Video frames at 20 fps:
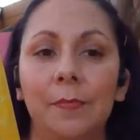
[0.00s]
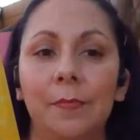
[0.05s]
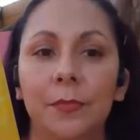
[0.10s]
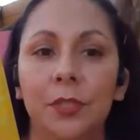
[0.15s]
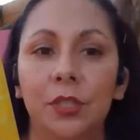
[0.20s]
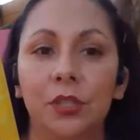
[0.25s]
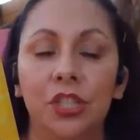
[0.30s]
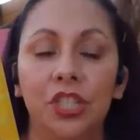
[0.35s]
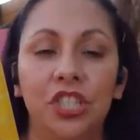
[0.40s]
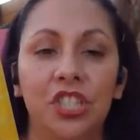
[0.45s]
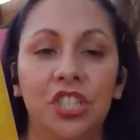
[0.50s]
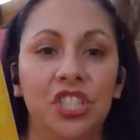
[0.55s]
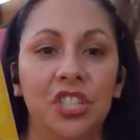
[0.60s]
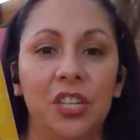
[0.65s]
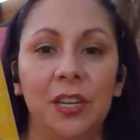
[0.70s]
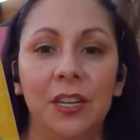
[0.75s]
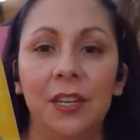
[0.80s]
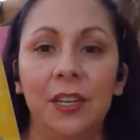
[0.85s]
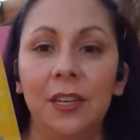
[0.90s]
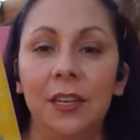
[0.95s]
so
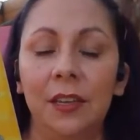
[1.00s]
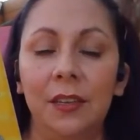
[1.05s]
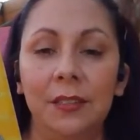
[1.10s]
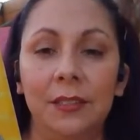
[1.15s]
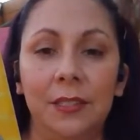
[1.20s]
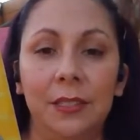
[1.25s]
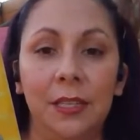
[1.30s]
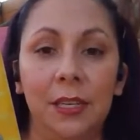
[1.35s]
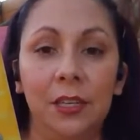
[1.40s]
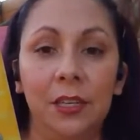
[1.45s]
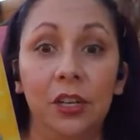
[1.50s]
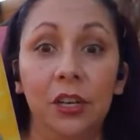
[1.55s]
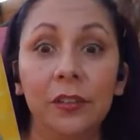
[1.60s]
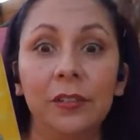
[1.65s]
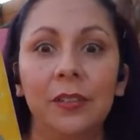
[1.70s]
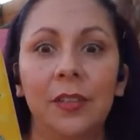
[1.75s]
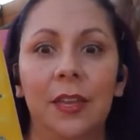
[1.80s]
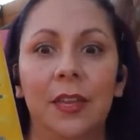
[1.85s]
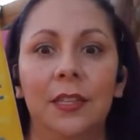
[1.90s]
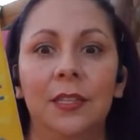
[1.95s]
she did
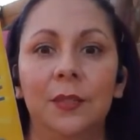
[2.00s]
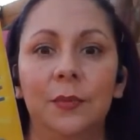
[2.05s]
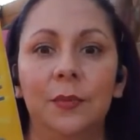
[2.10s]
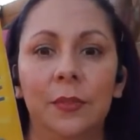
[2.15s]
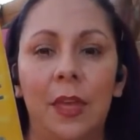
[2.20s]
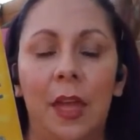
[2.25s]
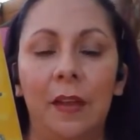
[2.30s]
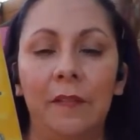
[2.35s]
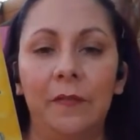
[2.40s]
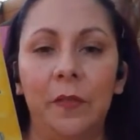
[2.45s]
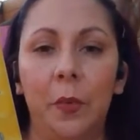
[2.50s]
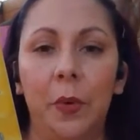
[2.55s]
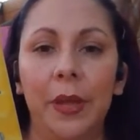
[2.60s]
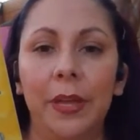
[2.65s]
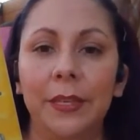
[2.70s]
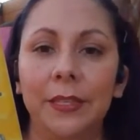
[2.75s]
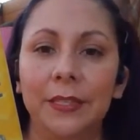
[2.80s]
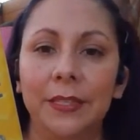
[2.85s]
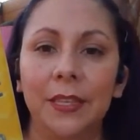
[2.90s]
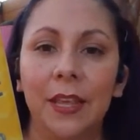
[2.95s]
good things with that
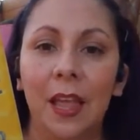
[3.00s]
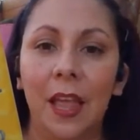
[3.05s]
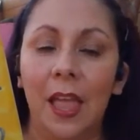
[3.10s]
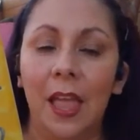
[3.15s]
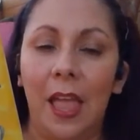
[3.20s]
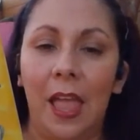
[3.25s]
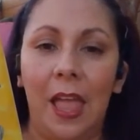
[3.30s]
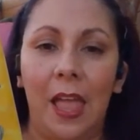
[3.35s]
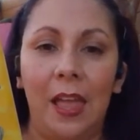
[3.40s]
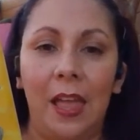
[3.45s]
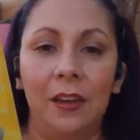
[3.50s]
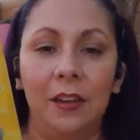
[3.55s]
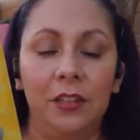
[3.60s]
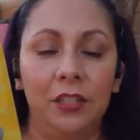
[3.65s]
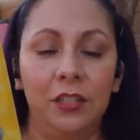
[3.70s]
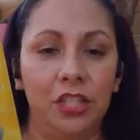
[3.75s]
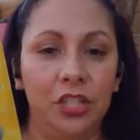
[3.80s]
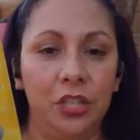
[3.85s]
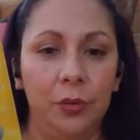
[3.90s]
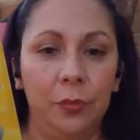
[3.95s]
voice.
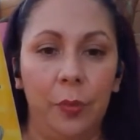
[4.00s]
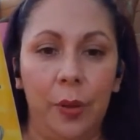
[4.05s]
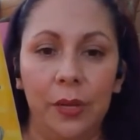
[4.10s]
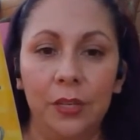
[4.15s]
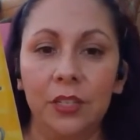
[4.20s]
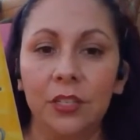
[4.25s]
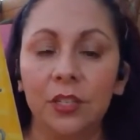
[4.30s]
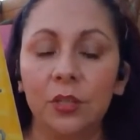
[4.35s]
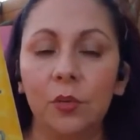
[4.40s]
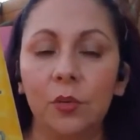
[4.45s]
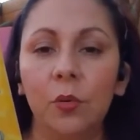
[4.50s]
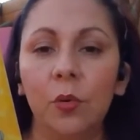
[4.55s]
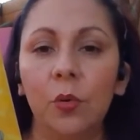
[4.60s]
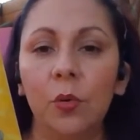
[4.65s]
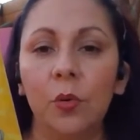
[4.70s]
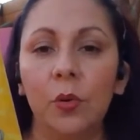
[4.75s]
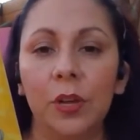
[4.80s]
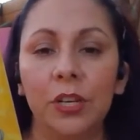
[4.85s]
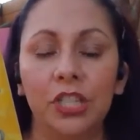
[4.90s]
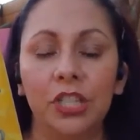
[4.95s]
And she went to
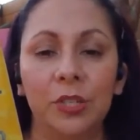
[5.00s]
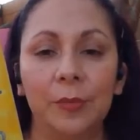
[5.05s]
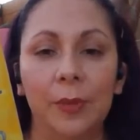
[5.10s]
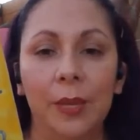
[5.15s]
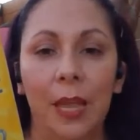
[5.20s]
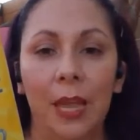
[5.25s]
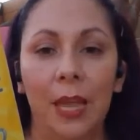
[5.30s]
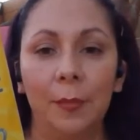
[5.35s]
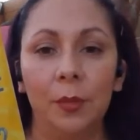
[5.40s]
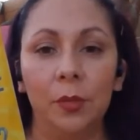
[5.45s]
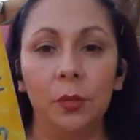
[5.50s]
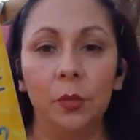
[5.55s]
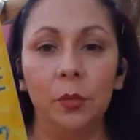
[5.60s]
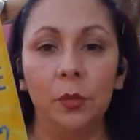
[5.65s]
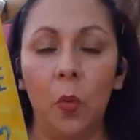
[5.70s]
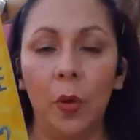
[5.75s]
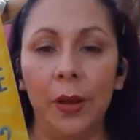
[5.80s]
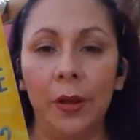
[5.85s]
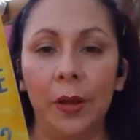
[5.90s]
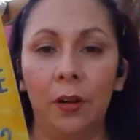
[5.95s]
school and she became a
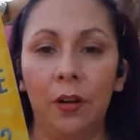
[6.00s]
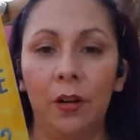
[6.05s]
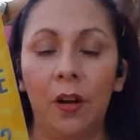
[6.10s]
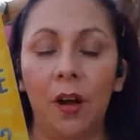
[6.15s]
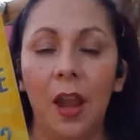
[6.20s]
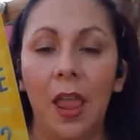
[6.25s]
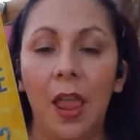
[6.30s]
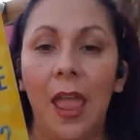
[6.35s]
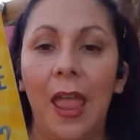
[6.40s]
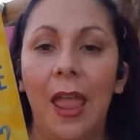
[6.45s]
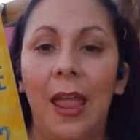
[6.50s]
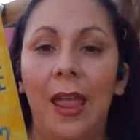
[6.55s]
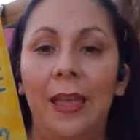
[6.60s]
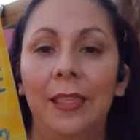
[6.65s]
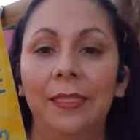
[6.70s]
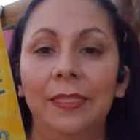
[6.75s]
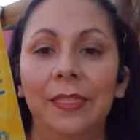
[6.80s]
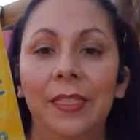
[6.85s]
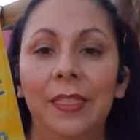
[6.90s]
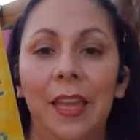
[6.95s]
lawyer.
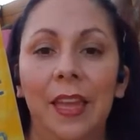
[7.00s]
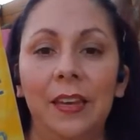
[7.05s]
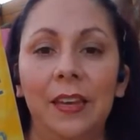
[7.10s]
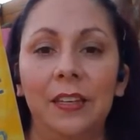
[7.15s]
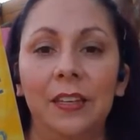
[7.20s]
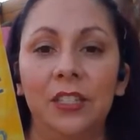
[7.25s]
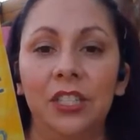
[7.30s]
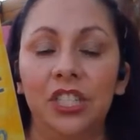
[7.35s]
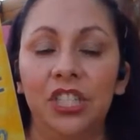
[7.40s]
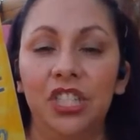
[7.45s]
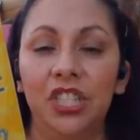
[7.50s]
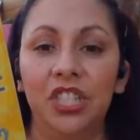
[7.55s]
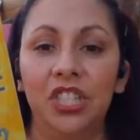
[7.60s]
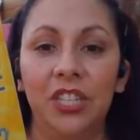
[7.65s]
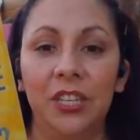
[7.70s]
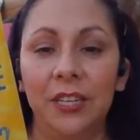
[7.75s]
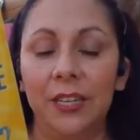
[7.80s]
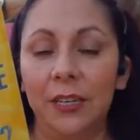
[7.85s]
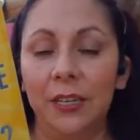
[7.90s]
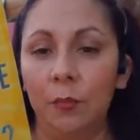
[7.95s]
And then
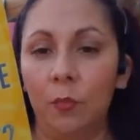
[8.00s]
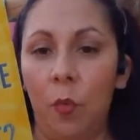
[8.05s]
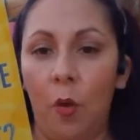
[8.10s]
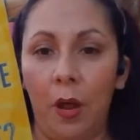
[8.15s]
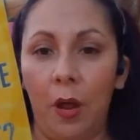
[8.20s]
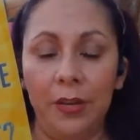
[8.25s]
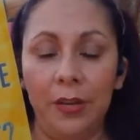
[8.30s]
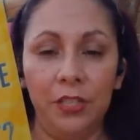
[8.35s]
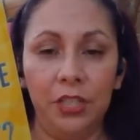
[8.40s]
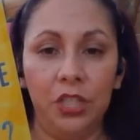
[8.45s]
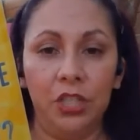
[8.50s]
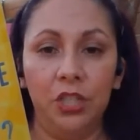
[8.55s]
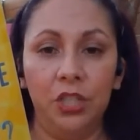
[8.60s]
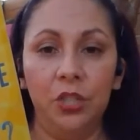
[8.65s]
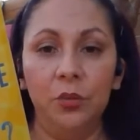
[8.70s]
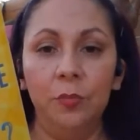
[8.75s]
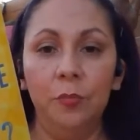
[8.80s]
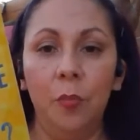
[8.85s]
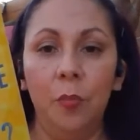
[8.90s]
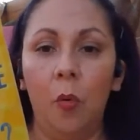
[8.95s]
she wanted to
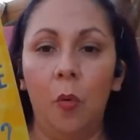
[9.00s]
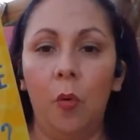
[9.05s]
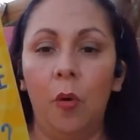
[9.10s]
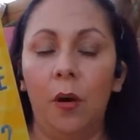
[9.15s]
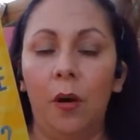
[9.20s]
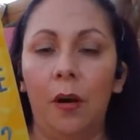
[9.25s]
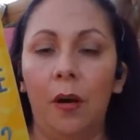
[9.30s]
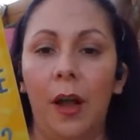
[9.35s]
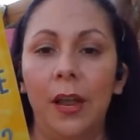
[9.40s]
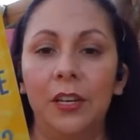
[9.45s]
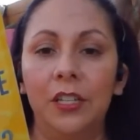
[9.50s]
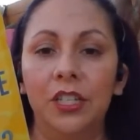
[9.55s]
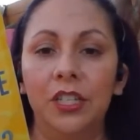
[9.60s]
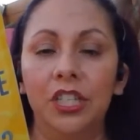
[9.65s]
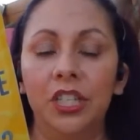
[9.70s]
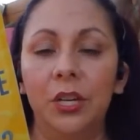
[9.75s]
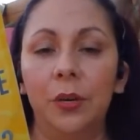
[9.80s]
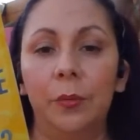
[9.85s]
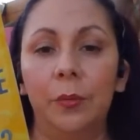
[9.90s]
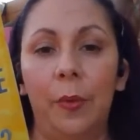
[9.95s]
do more, and
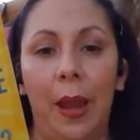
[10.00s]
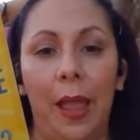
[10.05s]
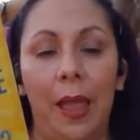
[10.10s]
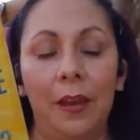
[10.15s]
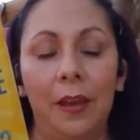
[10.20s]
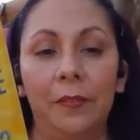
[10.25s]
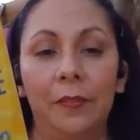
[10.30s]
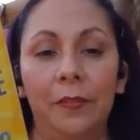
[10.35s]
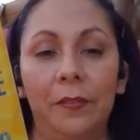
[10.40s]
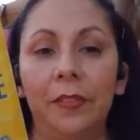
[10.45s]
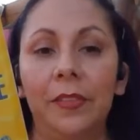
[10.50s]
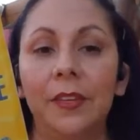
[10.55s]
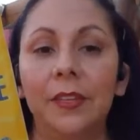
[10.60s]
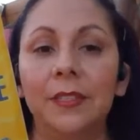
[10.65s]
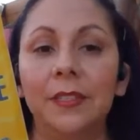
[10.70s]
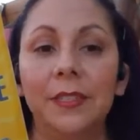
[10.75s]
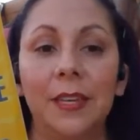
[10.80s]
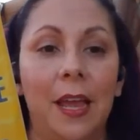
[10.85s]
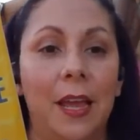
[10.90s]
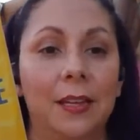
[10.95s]
she ran for the
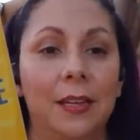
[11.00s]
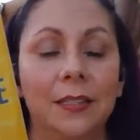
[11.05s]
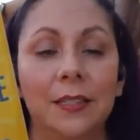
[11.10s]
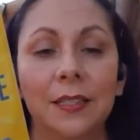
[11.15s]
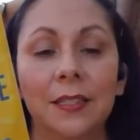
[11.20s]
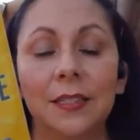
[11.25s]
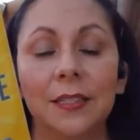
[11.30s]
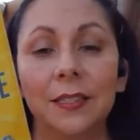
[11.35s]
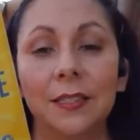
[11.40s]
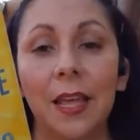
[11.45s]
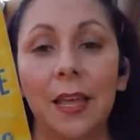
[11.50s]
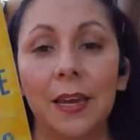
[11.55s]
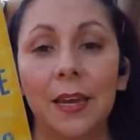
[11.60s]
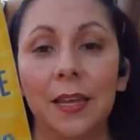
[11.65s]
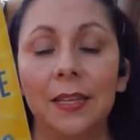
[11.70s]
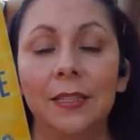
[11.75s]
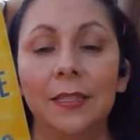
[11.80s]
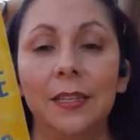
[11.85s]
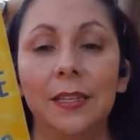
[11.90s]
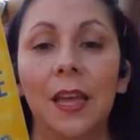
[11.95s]
Texas
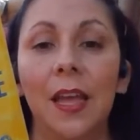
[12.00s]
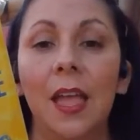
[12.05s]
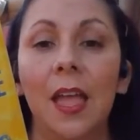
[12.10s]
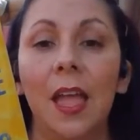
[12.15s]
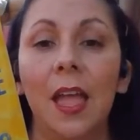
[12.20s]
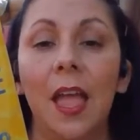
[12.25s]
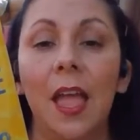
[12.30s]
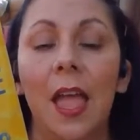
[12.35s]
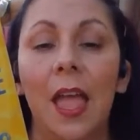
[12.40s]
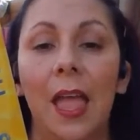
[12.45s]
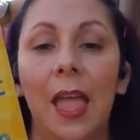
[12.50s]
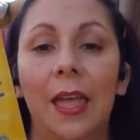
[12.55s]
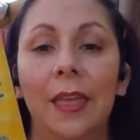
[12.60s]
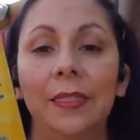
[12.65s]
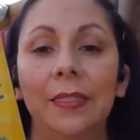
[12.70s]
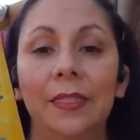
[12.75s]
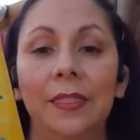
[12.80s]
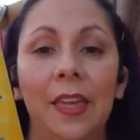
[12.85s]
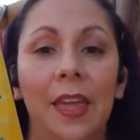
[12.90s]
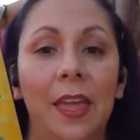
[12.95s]
Senate.
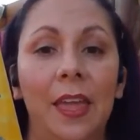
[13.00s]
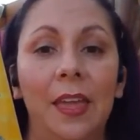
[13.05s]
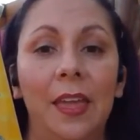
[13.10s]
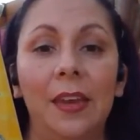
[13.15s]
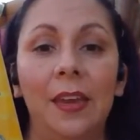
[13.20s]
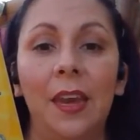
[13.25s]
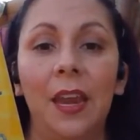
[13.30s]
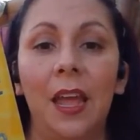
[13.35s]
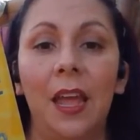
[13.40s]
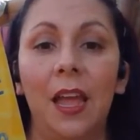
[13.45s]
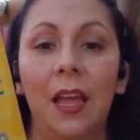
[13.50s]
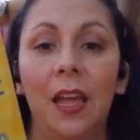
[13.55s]
And then